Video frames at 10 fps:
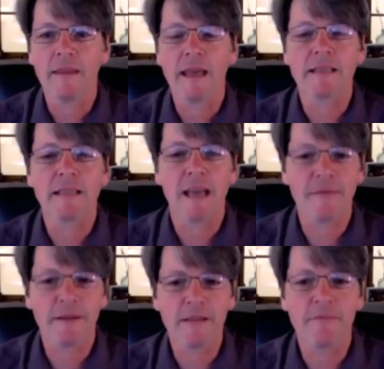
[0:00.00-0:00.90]
And that
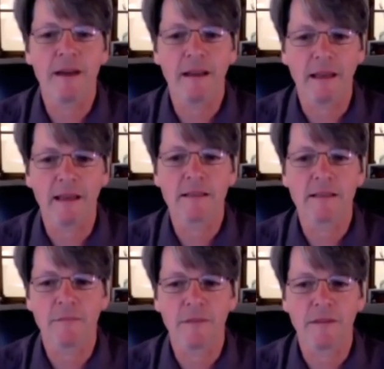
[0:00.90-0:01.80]
definitely felt
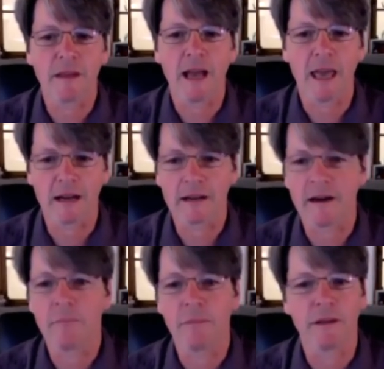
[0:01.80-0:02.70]
like something that I had
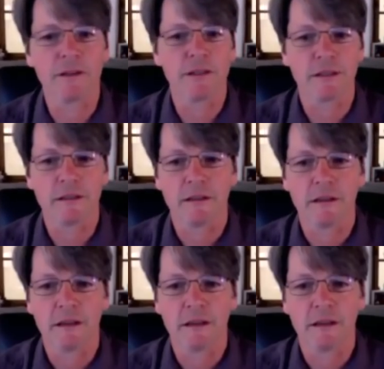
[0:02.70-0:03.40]
accomplished.